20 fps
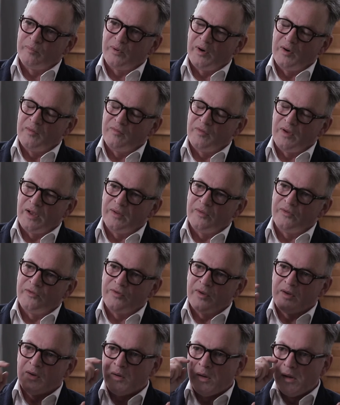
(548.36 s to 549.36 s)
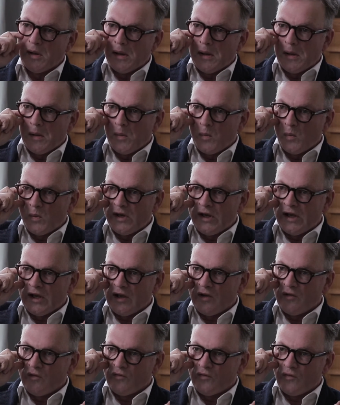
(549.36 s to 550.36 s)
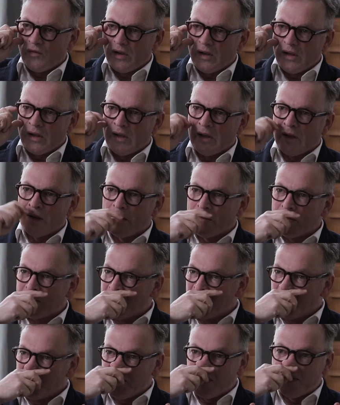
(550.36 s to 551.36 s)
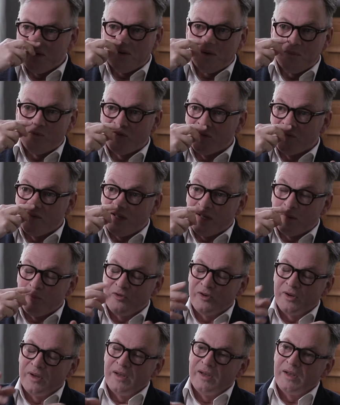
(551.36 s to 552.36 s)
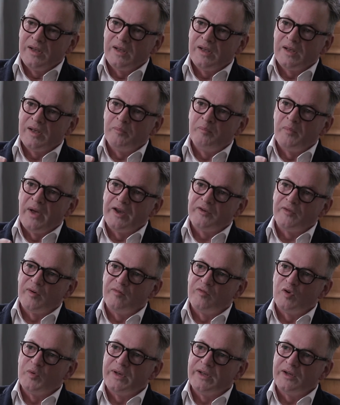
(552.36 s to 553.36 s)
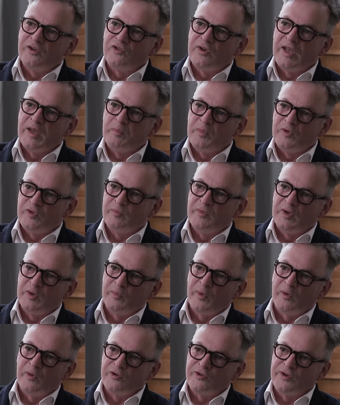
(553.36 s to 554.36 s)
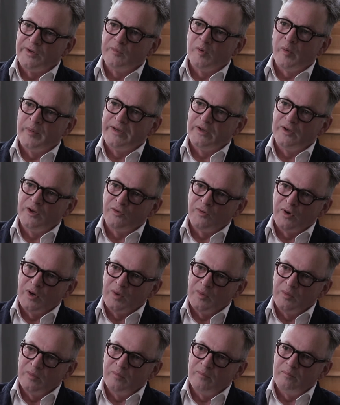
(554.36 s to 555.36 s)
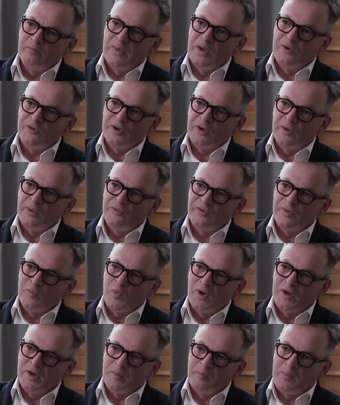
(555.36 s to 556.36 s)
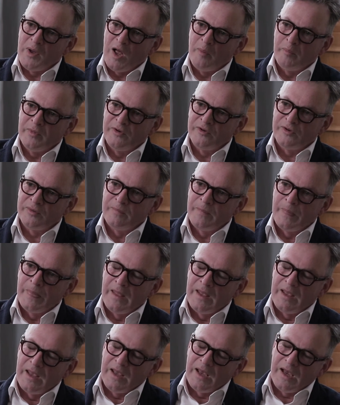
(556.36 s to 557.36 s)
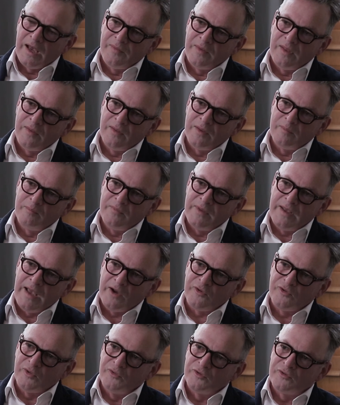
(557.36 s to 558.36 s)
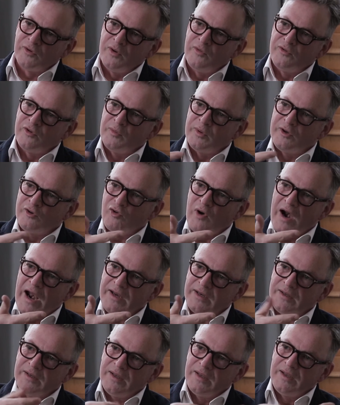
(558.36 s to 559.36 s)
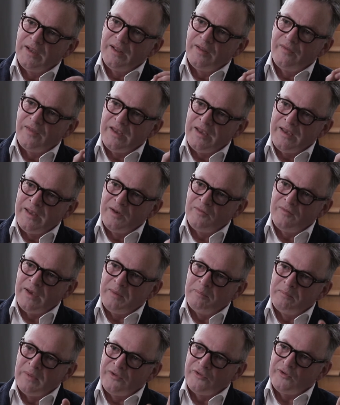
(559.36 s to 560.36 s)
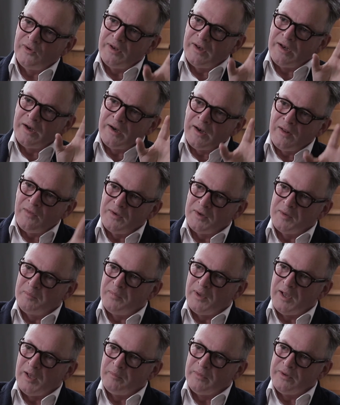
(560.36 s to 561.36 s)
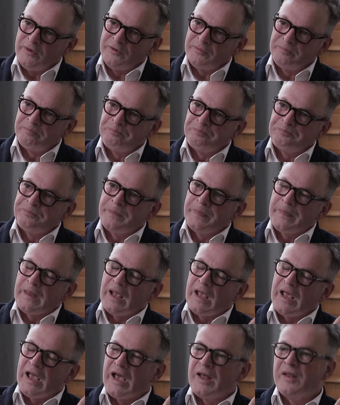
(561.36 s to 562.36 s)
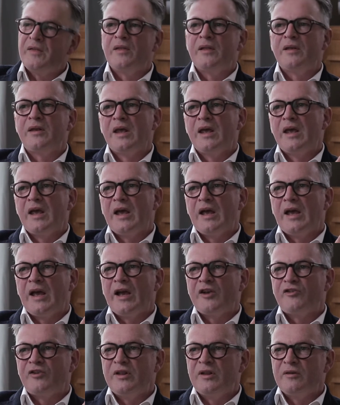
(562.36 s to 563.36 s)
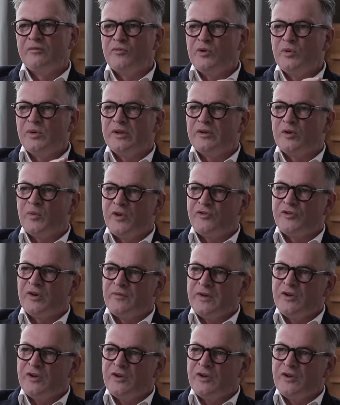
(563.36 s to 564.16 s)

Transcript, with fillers: profile. So we have, along with other groups, developed microfluidic chambers in the laboratory where we can grow motor neurons in one compartment, and then the axons grow through a track. They innervate muscle in another compartment. And actually the real question